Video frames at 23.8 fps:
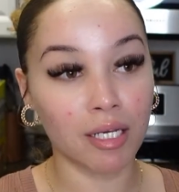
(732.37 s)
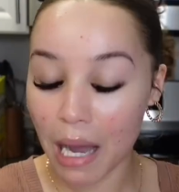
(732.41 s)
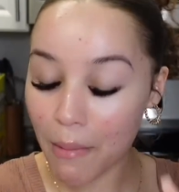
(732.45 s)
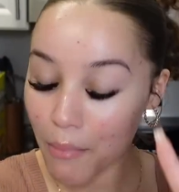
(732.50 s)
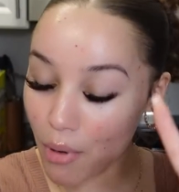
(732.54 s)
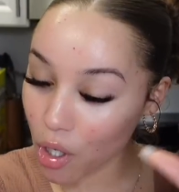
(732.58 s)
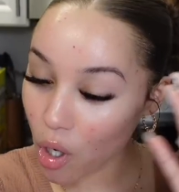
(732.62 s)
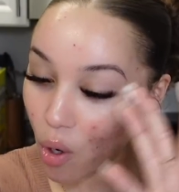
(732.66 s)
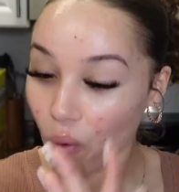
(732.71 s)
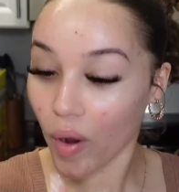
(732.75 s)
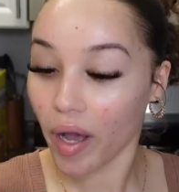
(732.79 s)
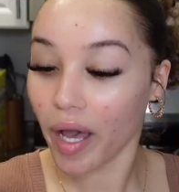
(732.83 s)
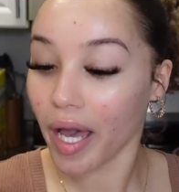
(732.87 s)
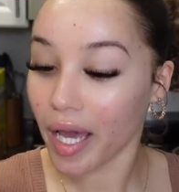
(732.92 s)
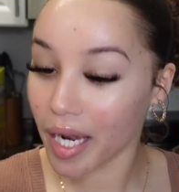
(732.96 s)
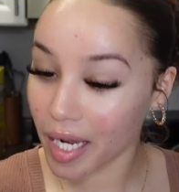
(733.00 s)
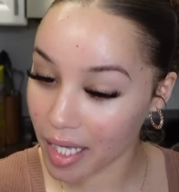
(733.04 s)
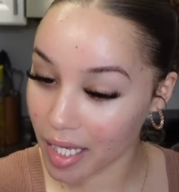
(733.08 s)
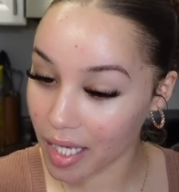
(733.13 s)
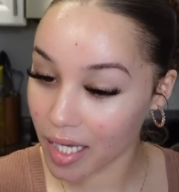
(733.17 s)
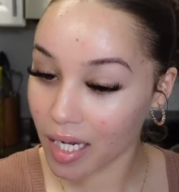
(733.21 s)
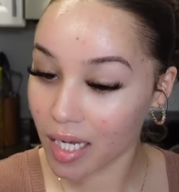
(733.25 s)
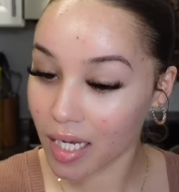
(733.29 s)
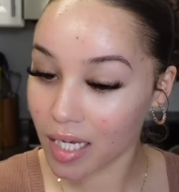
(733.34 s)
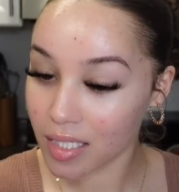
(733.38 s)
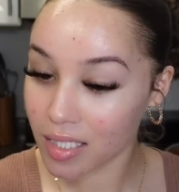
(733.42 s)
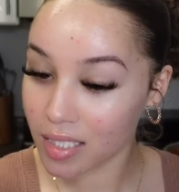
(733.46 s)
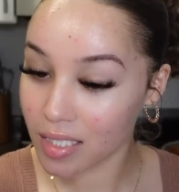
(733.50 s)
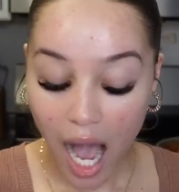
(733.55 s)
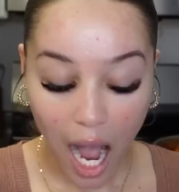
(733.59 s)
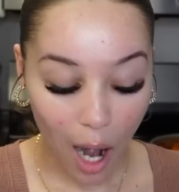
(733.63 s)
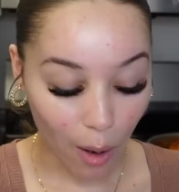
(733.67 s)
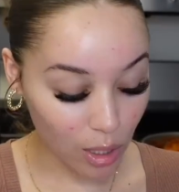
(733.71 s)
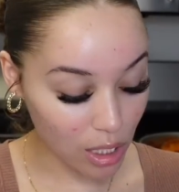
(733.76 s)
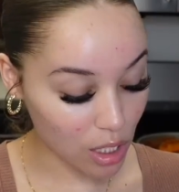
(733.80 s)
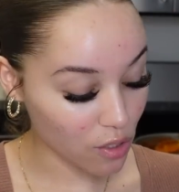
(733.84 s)
I'm gonna go ahead and get us
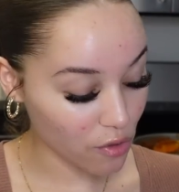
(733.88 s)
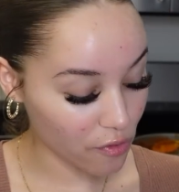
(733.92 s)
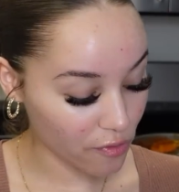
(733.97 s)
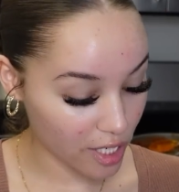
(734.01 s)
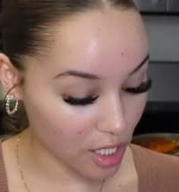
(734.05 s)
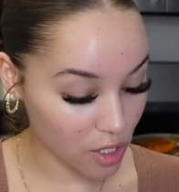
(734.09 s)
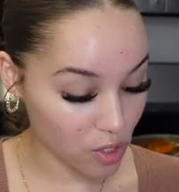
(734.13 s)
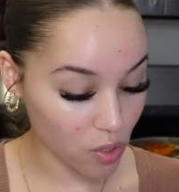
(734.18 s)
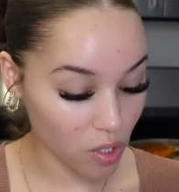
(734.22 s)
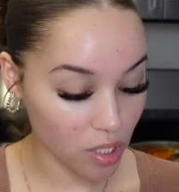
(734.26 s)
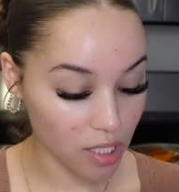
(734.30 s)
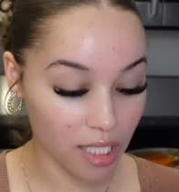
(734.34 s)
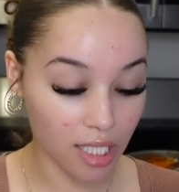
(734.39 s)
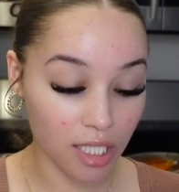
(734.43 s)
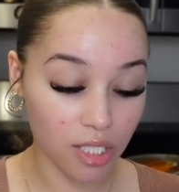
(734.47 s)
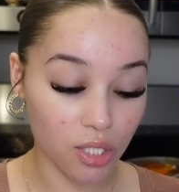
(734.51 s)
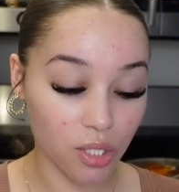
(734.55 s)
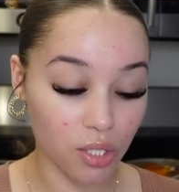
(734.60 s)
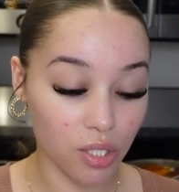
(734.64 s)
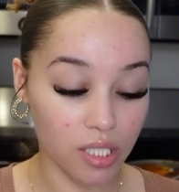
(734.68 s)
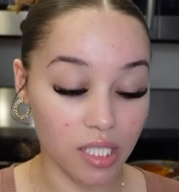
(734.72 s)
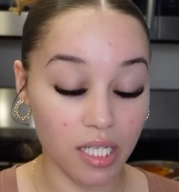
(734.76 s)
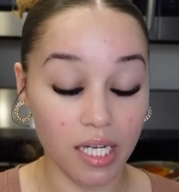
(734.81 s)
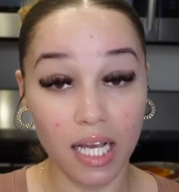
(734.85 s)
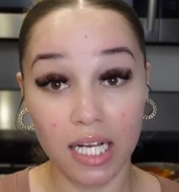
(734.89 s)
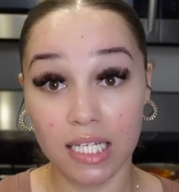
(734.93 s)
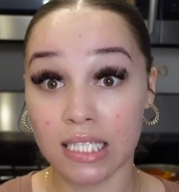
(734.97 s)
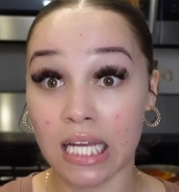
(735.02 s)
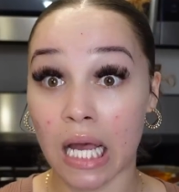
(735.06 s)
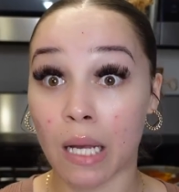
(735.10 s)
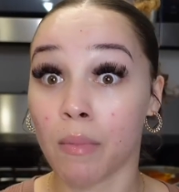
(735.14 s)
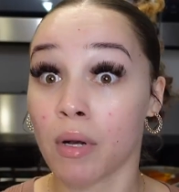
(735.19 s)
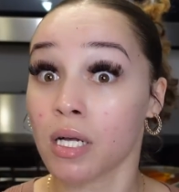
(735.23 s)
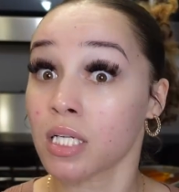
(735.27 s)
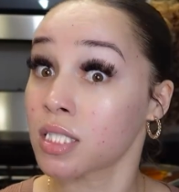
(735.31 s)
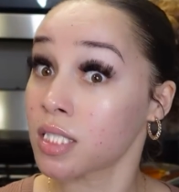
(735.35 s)
our low facial cleansers the next
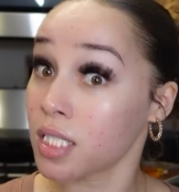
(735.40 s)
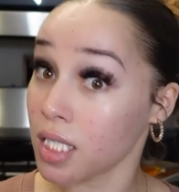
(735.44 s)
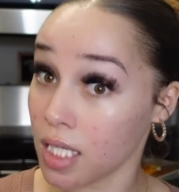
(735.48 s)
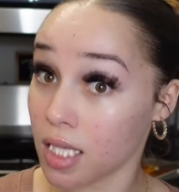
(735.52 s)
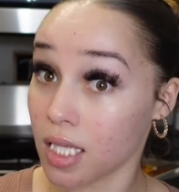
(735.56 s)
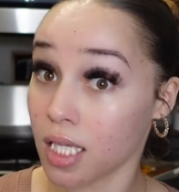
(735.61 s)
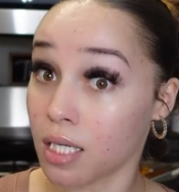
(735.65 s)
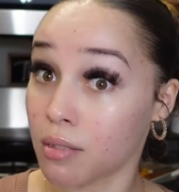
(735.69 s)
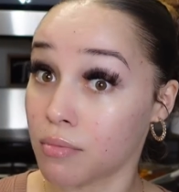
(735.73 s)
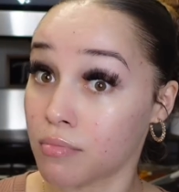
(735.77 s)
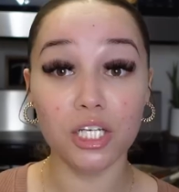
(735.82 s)
time I see them.